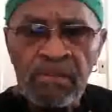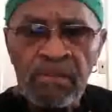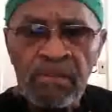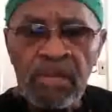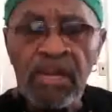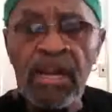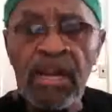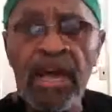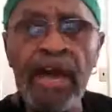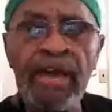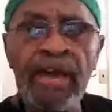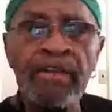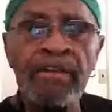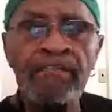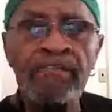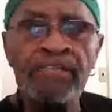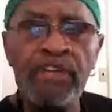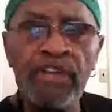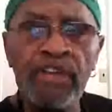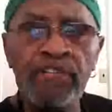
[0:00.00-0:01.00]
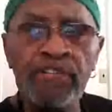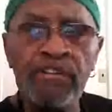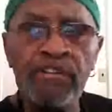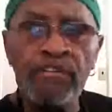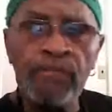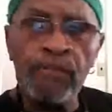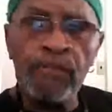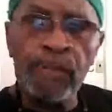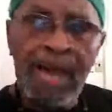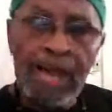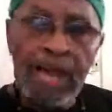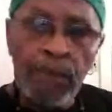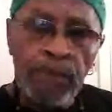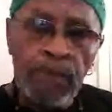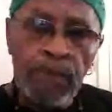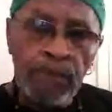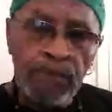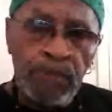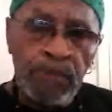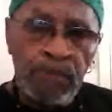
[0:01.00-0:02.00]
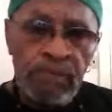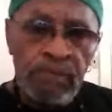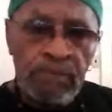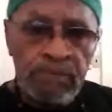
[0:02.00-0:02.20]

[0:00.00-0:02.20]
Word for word: land of justice for black people.